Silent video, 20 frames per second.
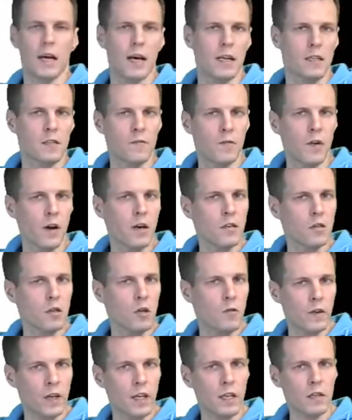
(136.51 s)
as function
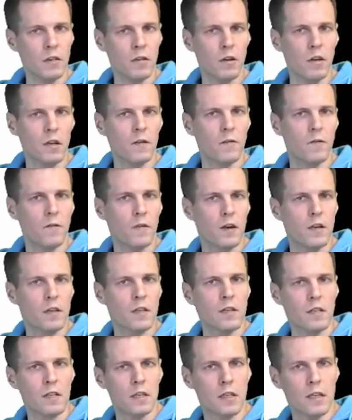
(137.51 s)
of initial
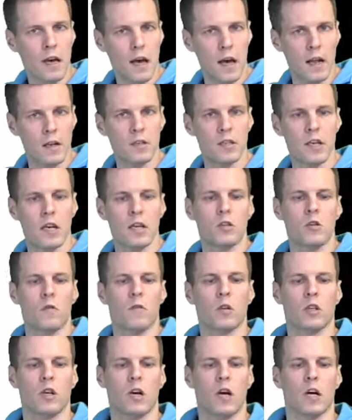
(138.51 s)
difference and change
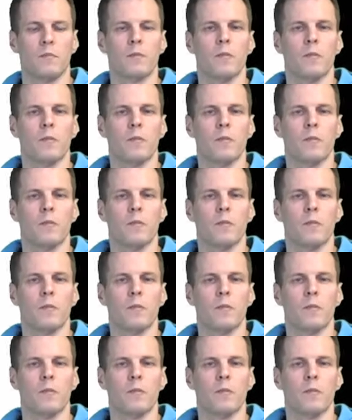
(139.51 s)
over time.